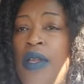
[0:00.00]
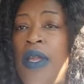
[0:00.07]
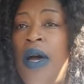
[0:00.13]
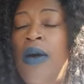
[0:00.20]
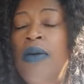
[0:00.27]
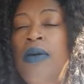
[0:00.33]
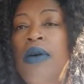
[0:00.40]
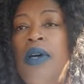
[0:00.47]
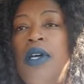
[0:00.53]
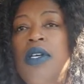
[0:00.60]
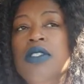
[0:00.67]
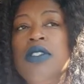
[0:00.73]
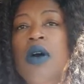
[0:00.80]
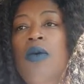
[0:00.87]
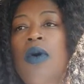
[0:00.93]
No.
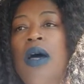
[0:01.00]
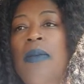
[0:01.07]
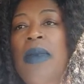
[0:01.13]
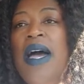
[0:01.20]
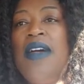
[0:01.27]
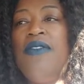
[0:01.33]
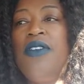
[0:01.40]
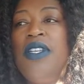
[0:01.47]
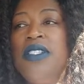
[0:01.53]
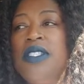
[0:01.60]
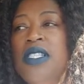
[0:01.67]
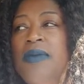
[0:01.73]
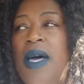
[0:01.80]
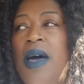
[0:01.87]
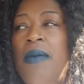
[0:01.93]
So what mindfulness
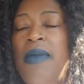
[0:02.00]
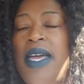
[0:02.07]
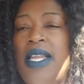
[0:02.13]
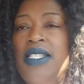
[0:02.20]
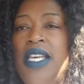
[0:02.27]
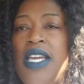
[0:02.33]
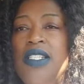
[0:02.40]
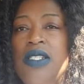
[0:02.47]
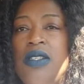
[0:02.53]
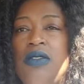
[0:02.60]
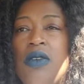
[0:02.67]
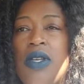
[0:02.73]
is about? Meditation.